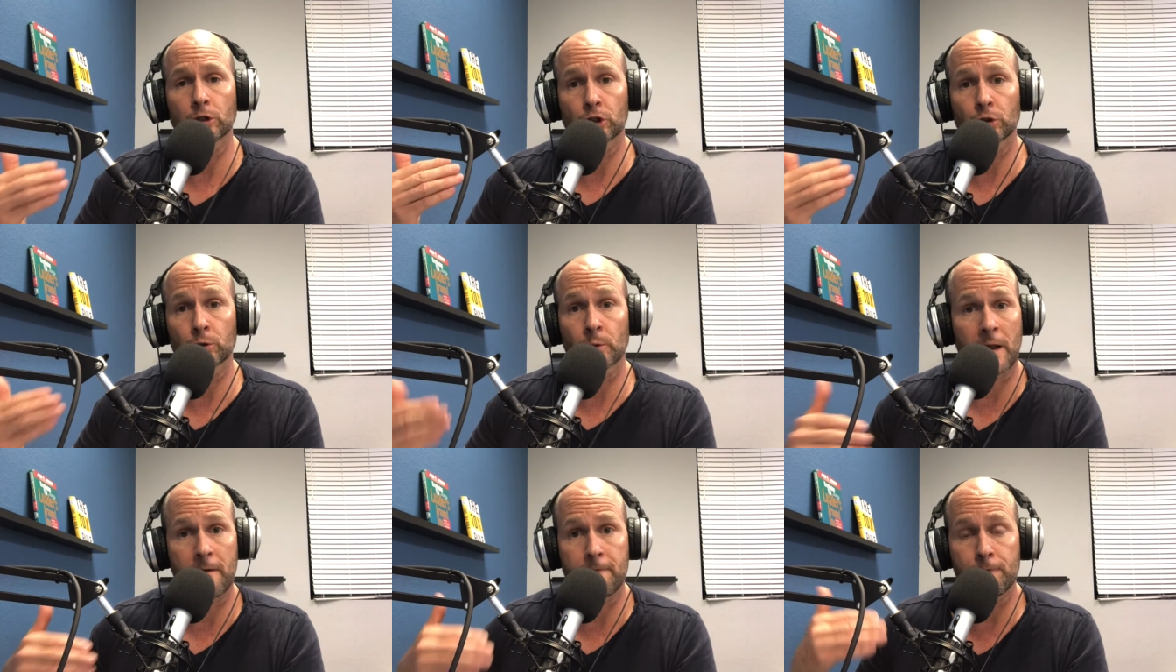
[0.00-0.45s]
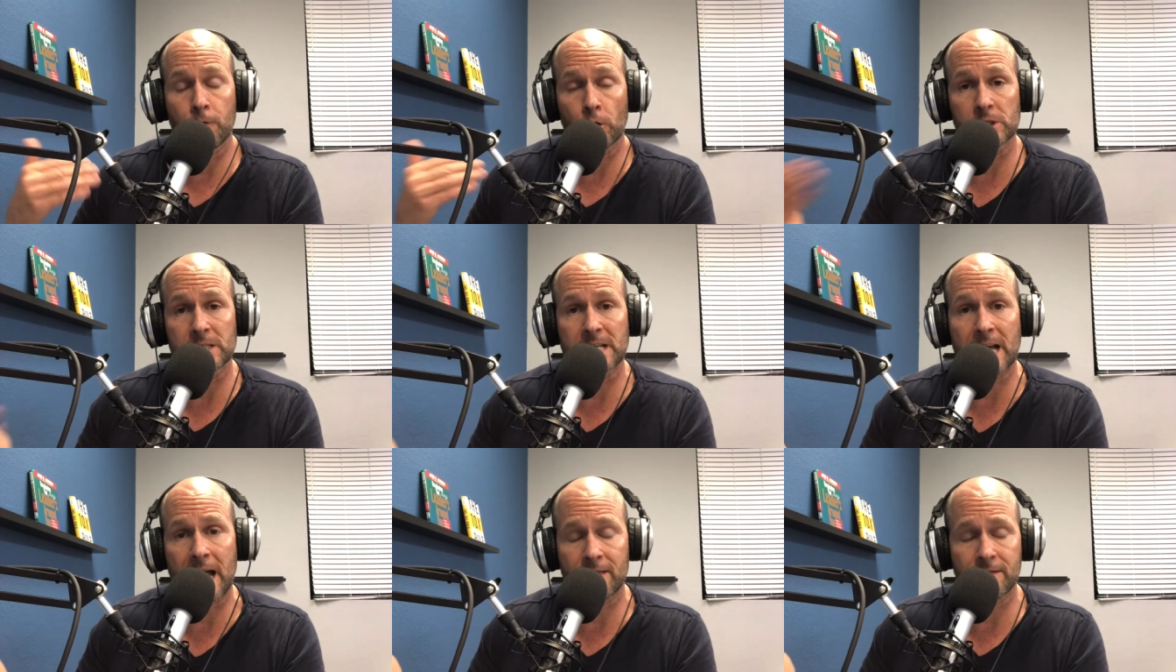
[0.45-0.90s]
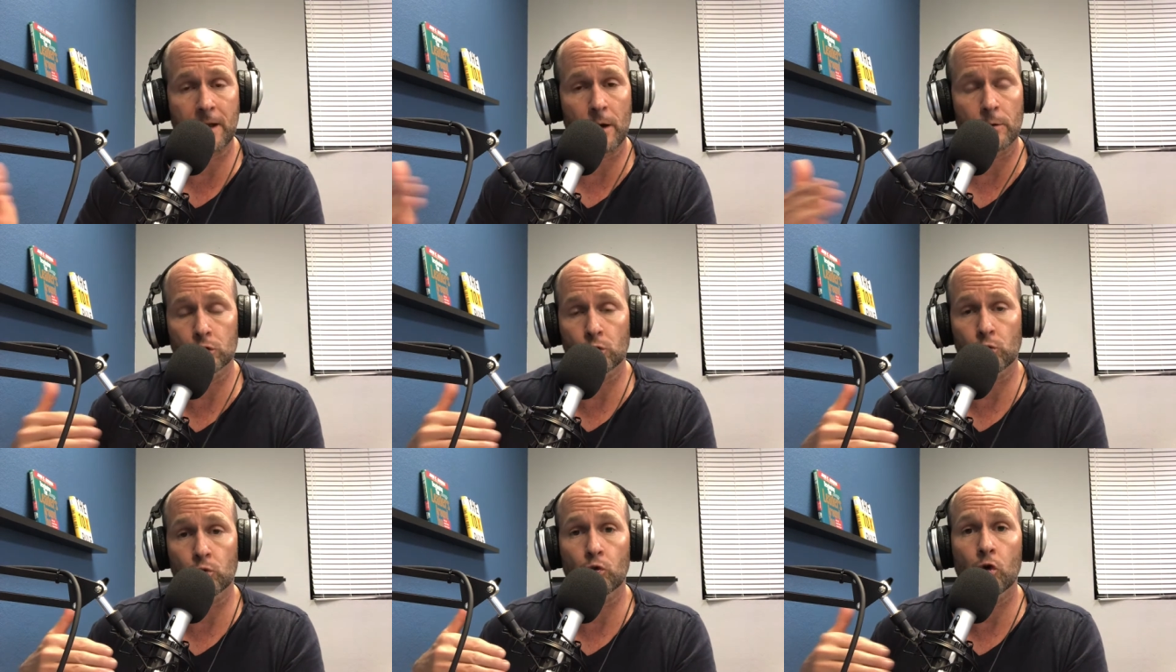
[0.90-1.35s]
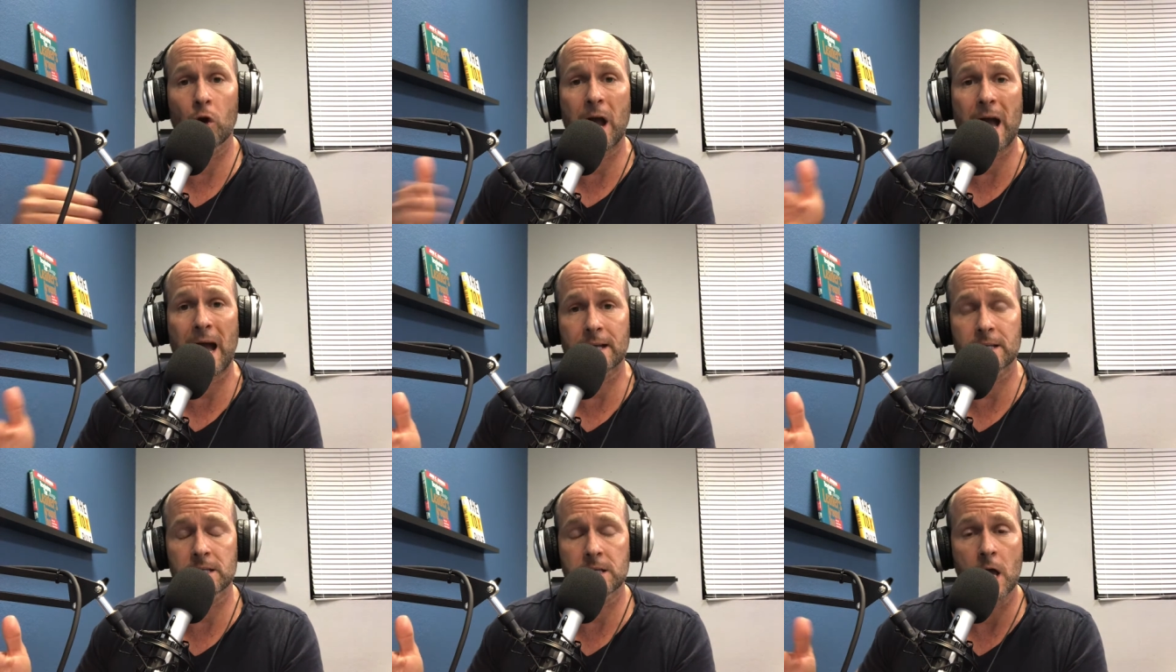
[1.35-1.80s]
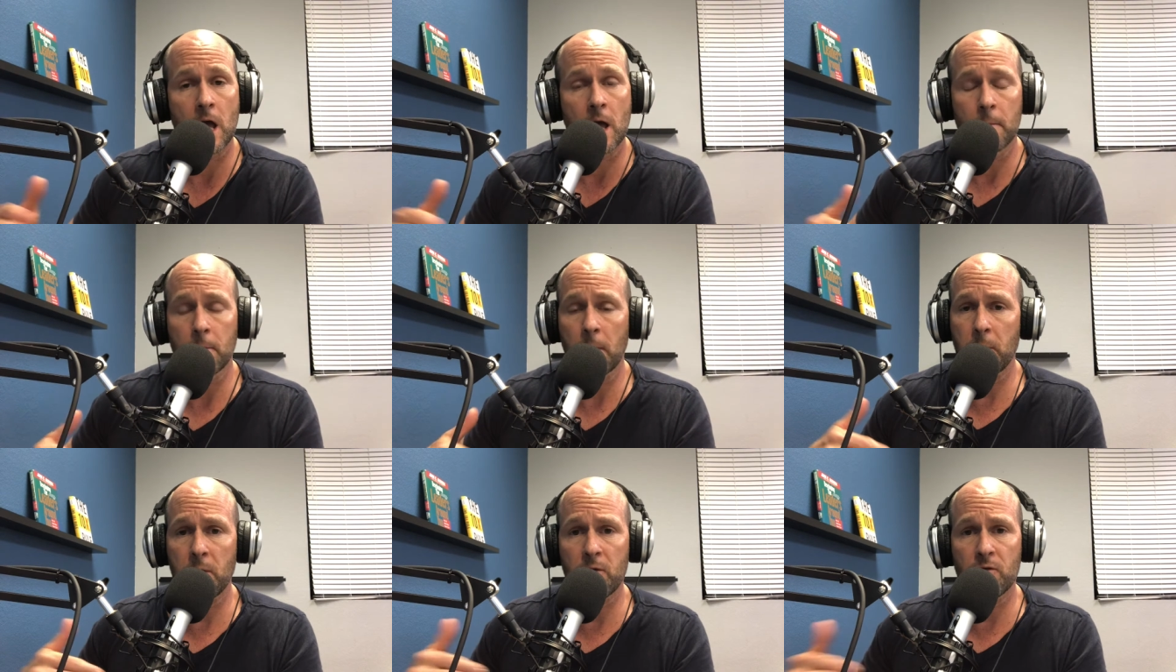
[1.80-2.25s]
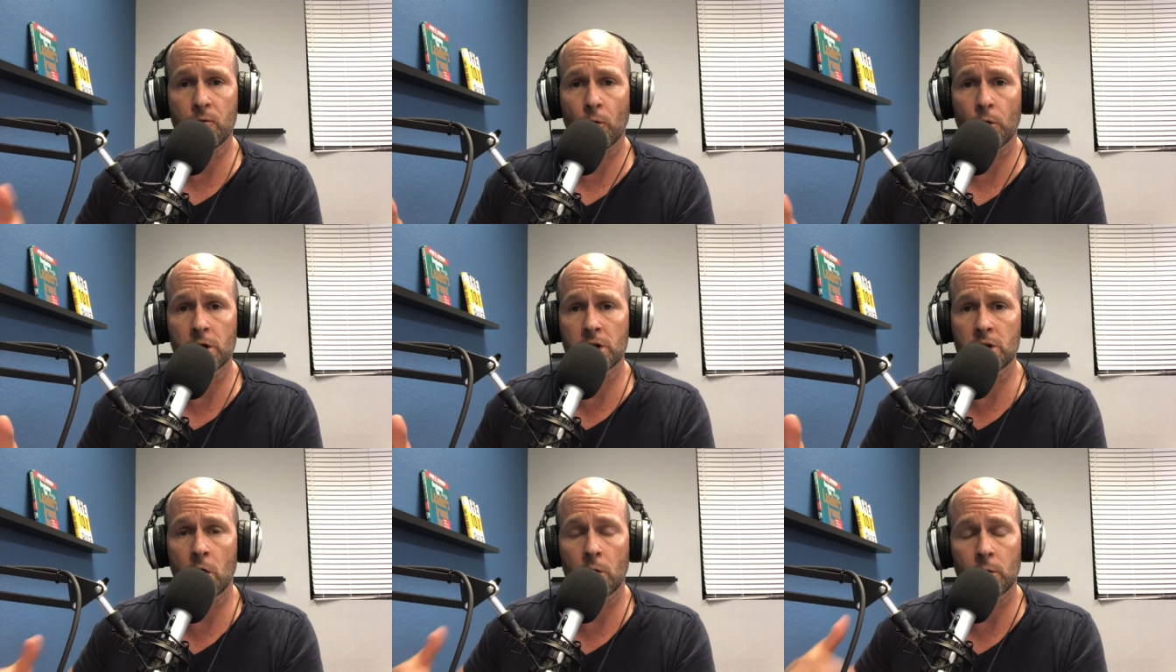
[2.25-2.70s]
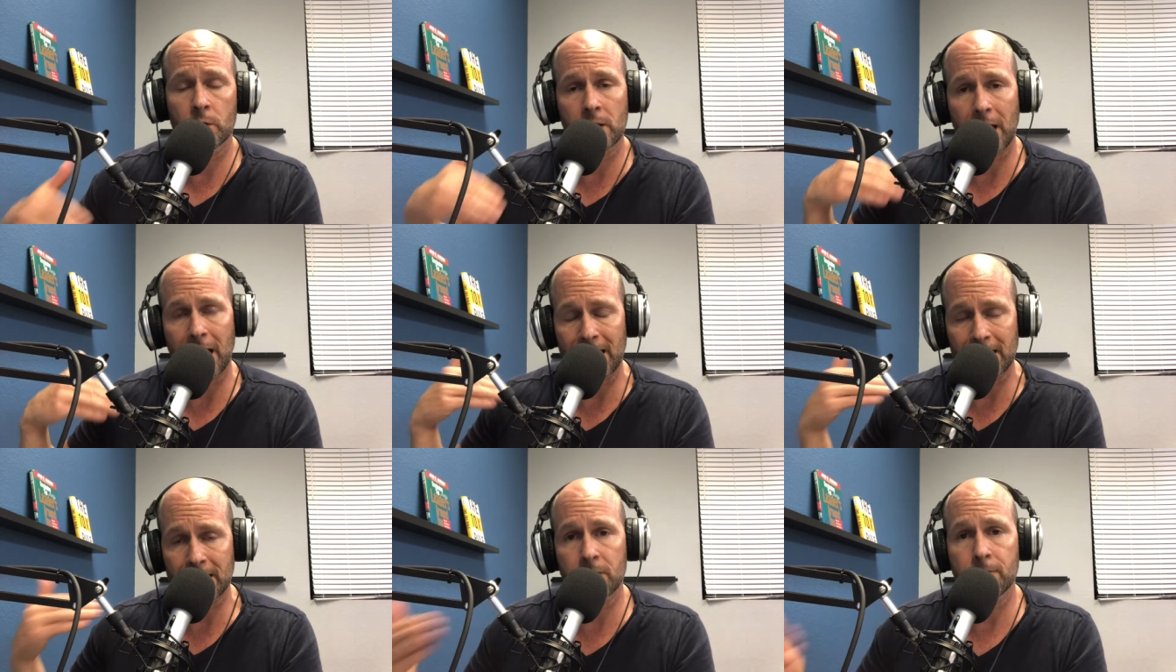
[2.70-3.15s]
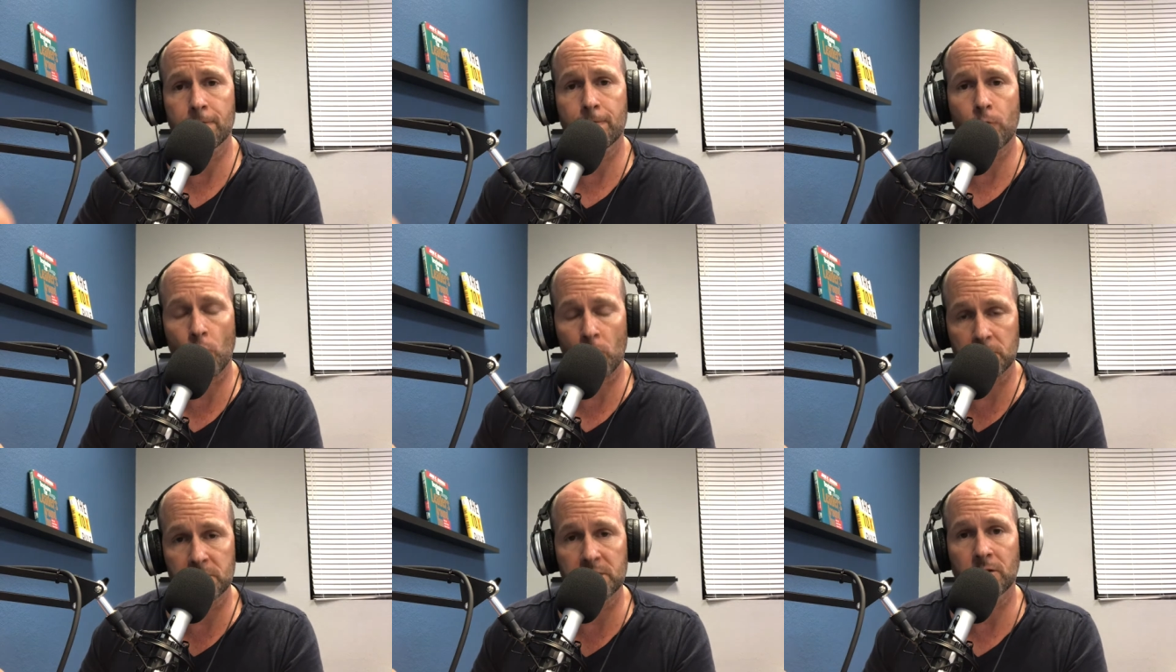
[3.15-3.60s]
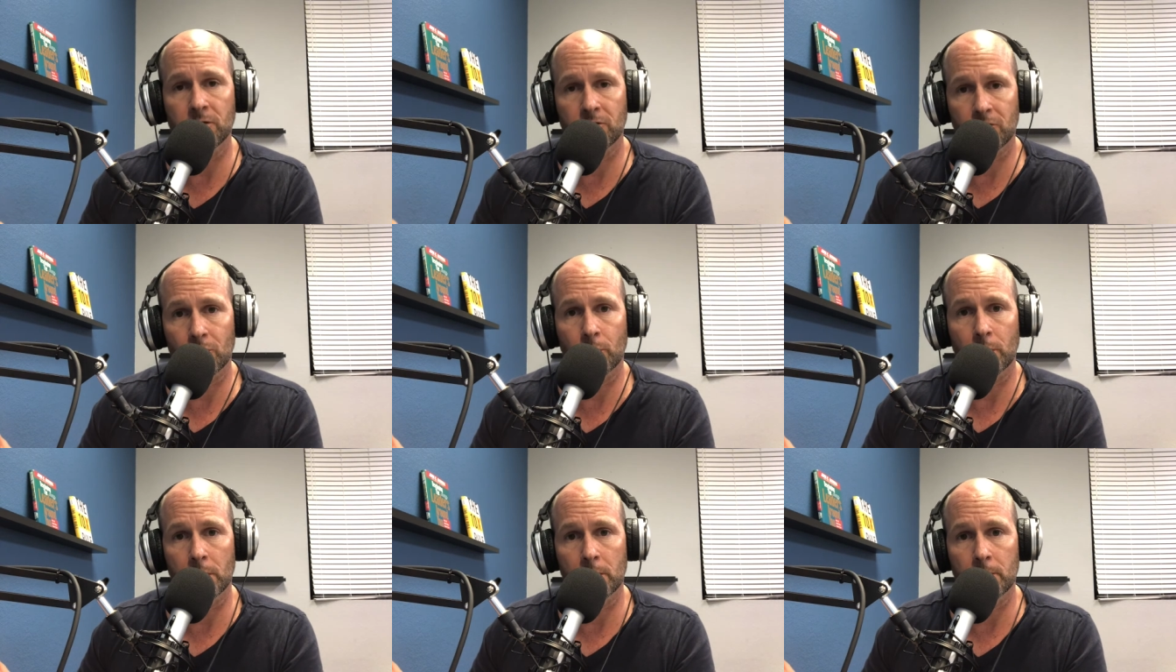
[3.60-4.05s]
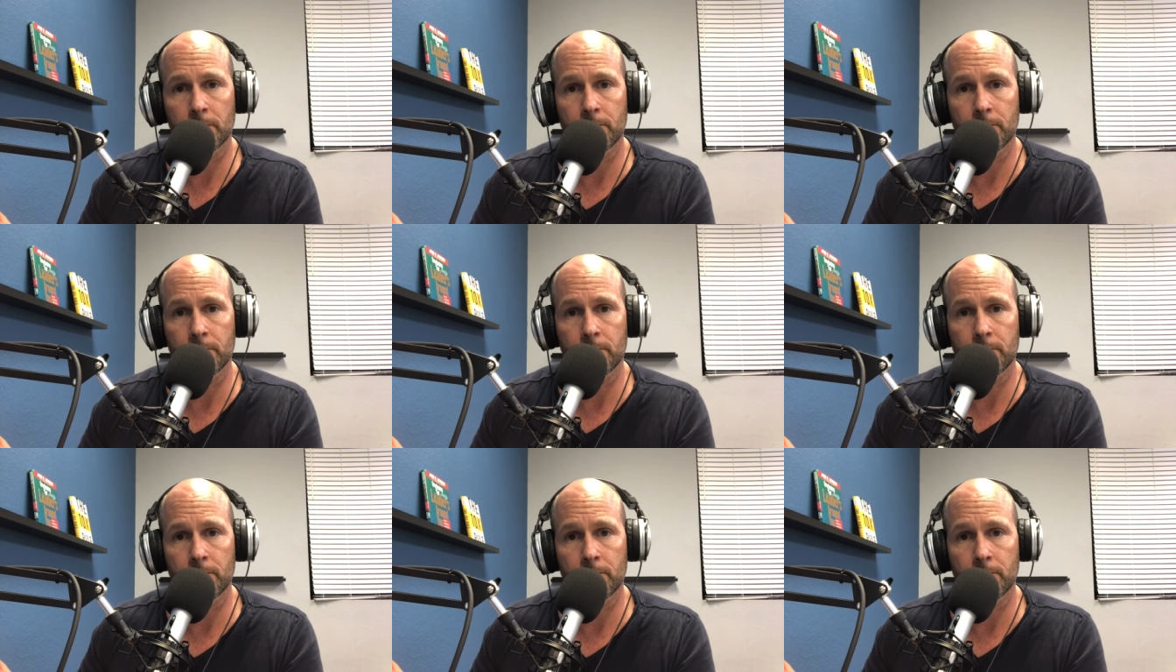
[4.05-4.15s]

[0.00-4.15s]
When I first got there, I was rocked. But before you know it, I conformed into it.